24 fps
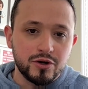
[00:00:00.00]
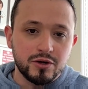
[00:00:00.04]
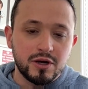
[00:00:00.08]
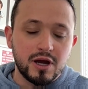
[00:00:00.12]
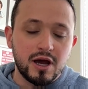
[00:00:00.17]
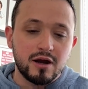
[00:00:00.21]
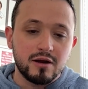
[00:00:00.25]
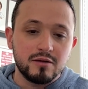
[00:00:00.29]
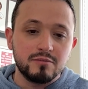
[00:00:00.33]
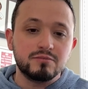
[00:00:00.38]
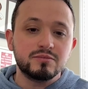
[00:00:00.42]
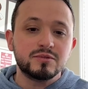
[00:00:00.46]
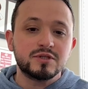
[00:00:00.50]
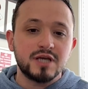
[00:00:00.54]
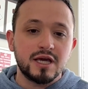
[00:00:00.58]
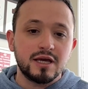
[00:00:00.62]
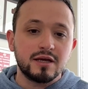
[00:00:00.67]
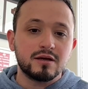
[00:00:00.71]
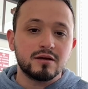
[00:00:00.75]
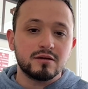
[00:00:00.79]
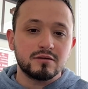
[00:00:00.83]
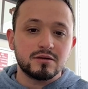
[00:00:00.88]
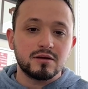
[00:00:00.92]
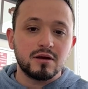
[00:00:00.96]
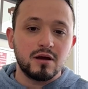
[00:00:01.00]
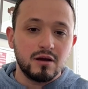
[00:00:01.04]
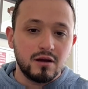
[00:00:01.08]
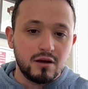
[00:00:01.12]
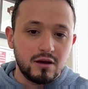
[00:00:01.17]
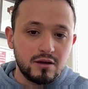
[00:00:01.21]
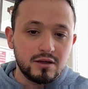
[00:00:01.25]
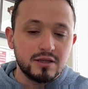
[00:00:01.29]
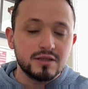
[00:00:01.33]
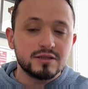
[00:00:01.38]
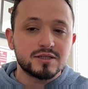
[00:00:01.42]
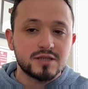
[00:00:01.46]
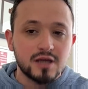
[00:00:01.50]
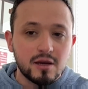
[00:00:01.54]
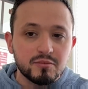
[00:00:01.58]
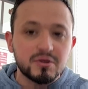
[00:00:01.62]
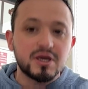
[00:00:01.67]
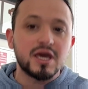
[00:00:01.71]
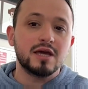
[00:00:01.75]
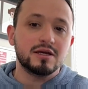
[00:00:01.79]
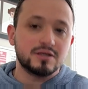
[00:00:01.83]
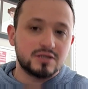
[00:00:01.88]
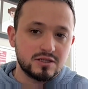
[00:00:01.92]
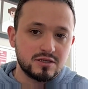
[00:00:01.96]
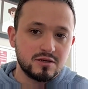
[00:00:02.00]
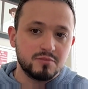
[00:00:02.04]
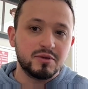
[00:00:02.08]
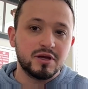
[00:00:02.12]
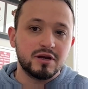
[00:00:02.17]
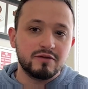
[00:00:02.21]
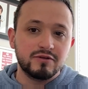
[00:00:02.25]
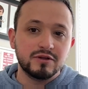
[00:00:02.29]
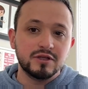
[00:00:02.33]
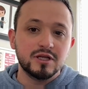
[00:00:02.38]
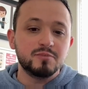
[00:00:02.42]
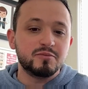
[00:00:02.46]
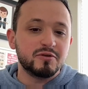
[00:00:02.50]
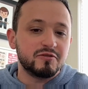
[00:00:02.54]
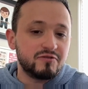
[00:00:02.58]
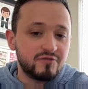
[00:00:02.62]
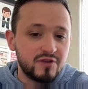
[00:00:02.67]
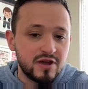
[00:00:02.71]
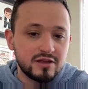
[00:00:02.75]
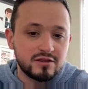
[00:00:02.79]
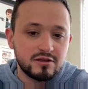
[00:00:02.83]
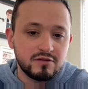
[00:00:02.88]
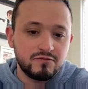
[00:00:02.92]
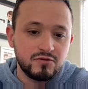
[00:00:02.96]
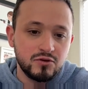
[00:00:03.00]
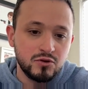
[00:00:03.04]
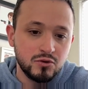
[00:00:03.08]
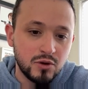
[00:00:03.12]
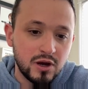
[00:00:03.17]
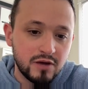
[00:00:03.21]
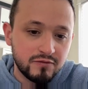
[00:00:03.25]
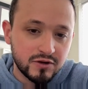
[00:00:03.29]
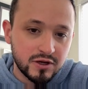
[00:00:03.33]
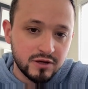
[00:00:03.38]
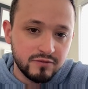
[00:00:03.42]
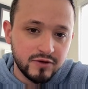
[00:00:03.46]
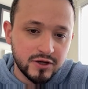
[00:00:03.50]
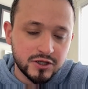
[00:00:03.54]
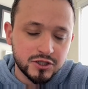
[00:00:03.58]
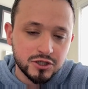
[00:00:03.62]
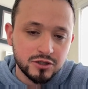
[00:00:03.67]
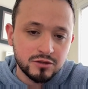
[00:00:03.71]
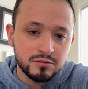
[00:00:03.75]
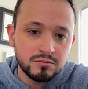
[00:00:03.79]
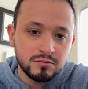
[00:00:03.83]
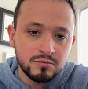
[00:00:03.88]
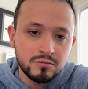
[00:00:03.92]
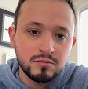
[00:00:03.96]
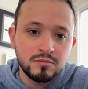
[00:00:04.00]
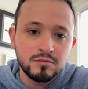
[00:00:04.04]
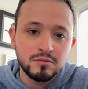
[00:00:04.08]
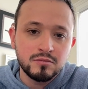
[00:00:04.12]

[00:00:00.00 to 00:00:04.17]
You got to take in some cases a bit of a leap of faith if you have conviction.